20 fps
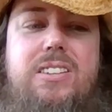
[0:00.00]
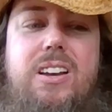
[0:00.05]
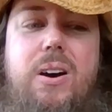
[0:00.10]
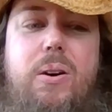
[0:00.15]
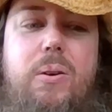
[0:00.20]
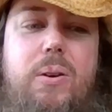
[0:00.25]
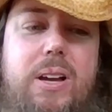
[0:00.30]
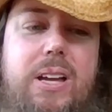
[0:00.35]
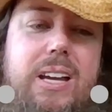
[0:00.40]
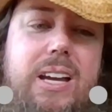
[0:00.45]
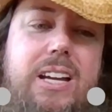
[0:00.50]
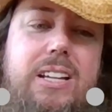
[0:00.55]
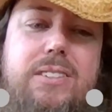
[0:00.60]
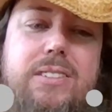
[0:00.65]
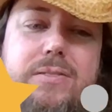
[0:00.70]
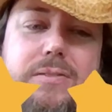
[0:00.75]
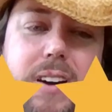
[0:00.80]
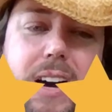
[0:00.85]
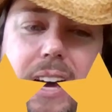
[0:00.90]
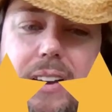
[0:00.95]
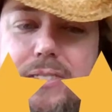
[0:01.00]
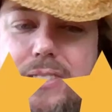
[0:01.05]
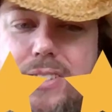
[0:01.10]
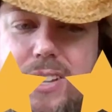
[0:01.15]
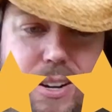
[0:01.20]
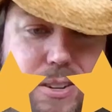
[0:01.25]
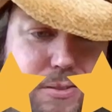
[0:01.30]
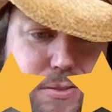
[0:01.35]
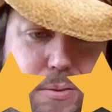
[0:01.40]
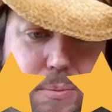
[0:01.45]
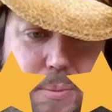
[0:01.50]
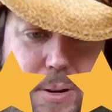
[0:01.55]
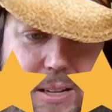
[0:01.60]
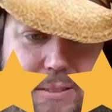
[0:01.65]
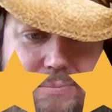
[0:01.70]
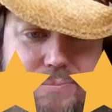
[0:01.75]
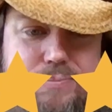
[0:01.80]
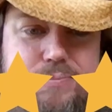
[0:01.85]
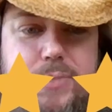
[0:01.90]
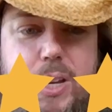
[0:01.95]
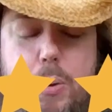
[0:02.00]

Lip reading: So it's 5 stars for me.